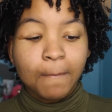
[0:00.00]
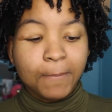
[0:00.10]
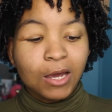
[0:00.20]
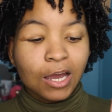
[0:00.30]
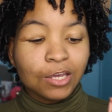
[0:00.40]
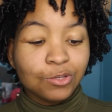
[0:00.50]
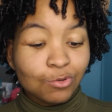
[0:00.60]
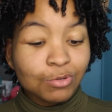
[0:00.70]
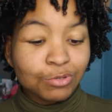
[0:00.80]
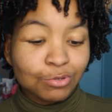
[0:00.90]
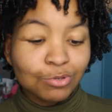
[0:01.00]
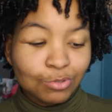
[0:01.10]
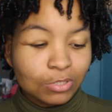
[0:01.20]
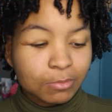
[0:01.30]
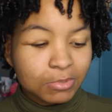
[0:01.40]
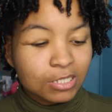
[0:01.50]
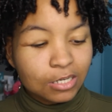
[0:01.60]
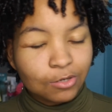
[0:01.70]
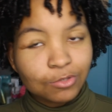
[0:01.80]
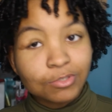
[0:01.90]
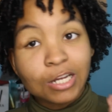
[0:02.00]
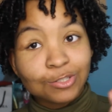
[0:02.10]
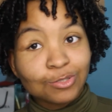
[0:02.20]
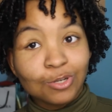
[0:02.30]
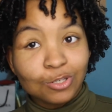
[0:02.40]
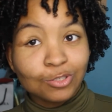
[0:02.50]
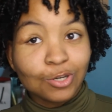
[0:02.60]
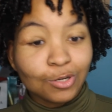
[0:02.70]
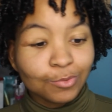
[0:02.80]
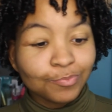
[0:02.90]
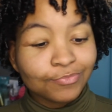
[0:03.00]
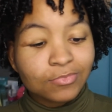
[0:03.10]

but I used to use a potato not too long ago.